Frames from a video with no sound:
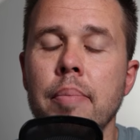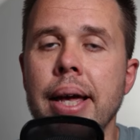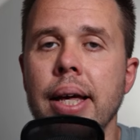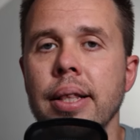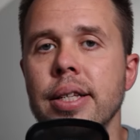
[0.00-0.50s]
I'm
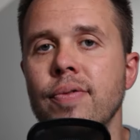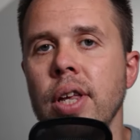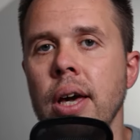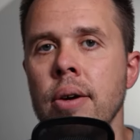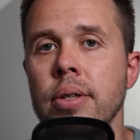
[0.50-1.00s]
making this
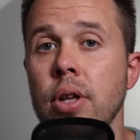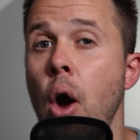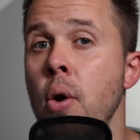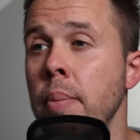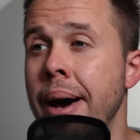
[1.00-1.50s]
video. It's
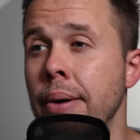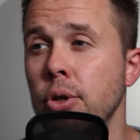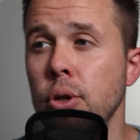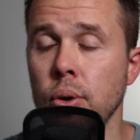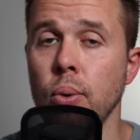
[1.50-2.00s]
only
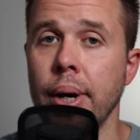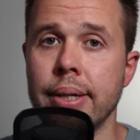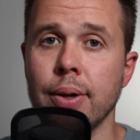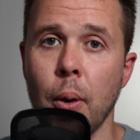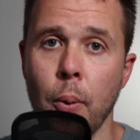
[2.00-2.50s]
about 2
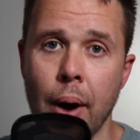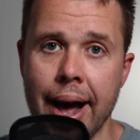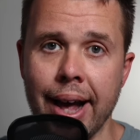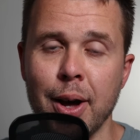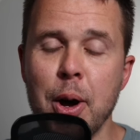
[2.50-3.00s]
weeks
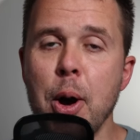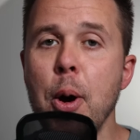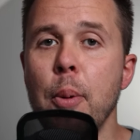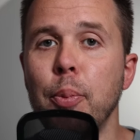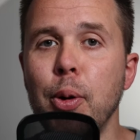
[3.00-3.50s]
away.
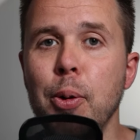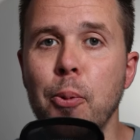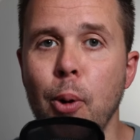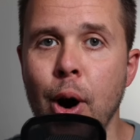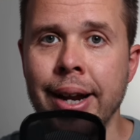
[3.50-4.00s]
But
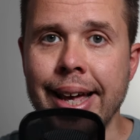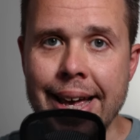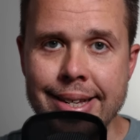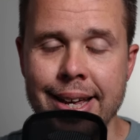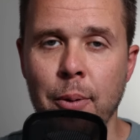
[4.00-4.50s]
what
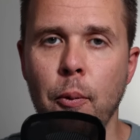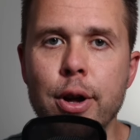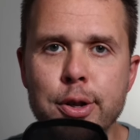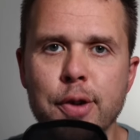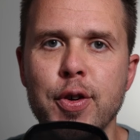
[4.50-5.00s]
is it?
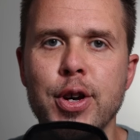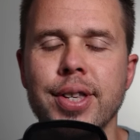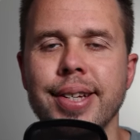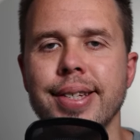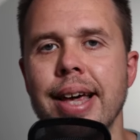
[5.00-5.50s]
What's the
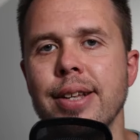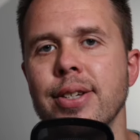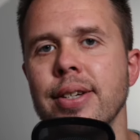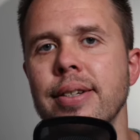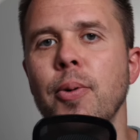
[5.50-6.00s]
first
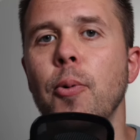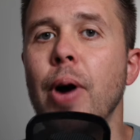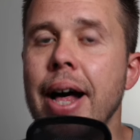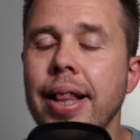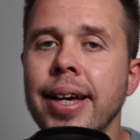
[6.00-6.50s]
extension?
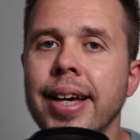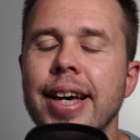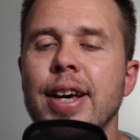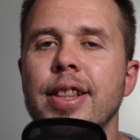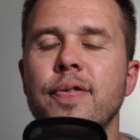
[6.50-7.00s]
Well,
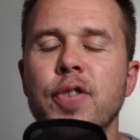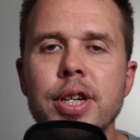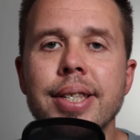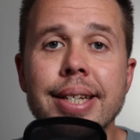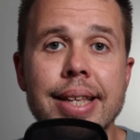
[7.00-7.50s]
the
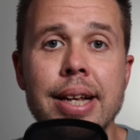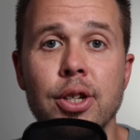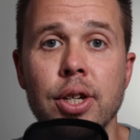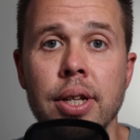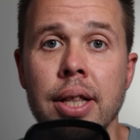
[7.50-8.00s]
first
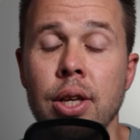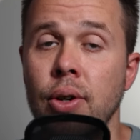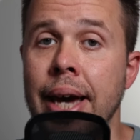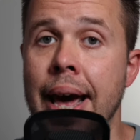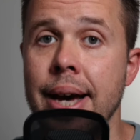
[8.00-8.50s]
extension that
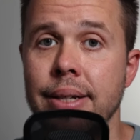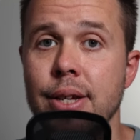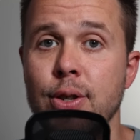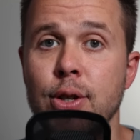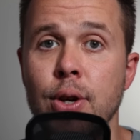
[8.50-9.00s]
you'll get
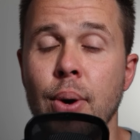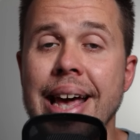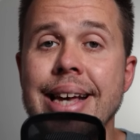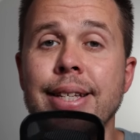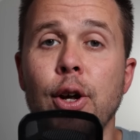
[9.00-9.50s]
access to
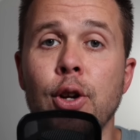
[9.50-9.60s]
is